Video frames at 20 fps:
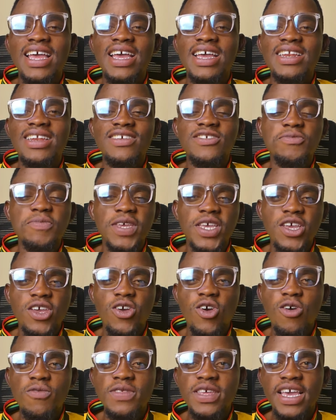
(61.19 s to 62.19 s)
And
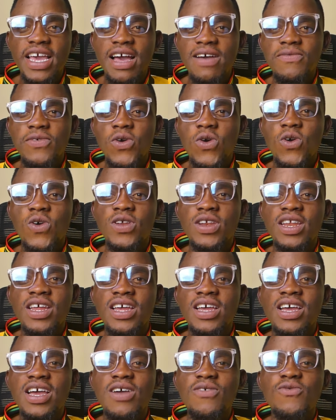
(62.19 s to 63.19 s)
speaking of the
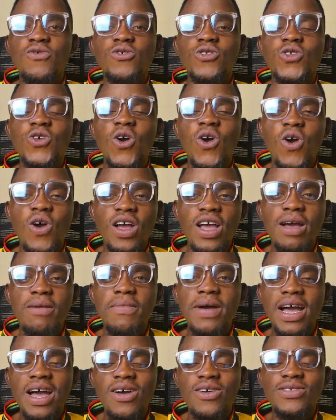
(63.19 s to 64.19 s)
AFCON, we'll talk
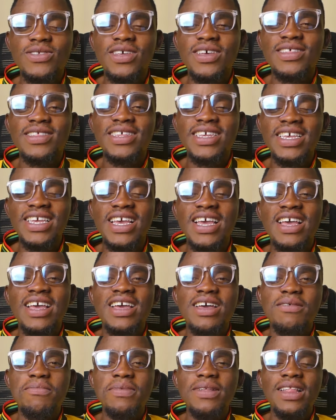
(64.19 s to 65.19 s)
about the
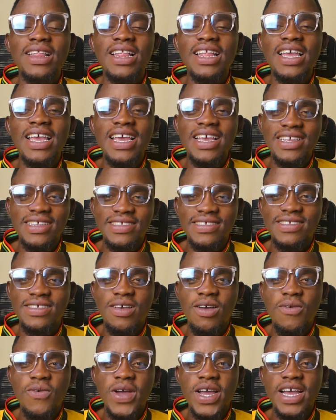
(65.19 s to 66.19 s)
place
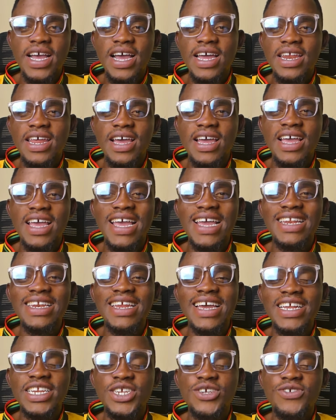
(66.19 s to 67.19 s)
where Ghana
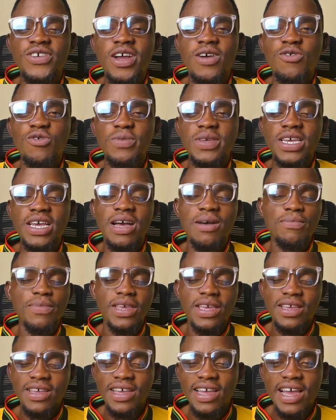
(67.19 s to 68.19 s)
and Nigeria will be
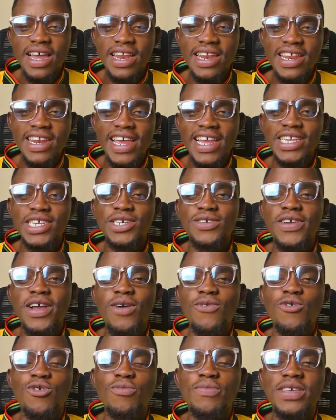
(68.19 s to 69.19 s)
camping. Ghana and
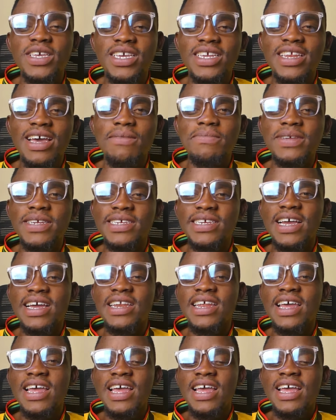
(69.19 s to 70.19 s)
Nigeria will be in
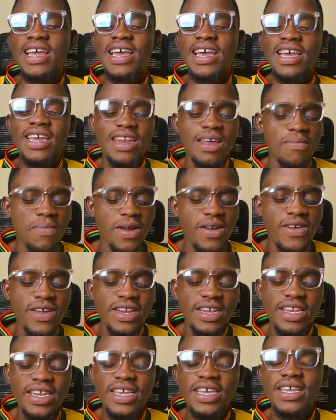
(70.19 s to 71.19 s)
Abidjan, and
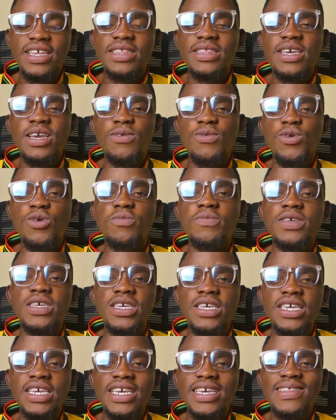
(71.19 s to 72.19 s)
apparently they will
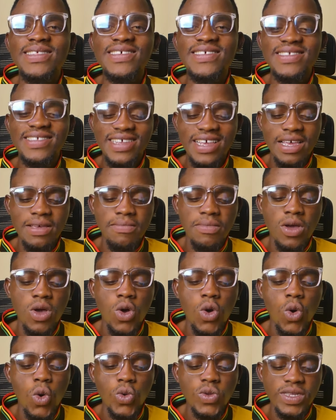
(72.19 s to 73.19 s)
be in the same
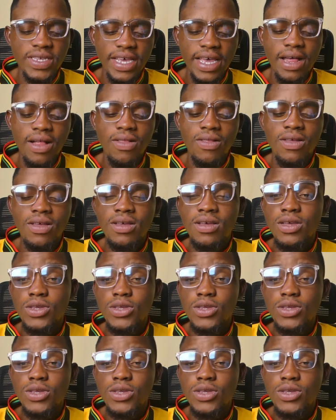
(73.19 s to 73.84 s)
hotel.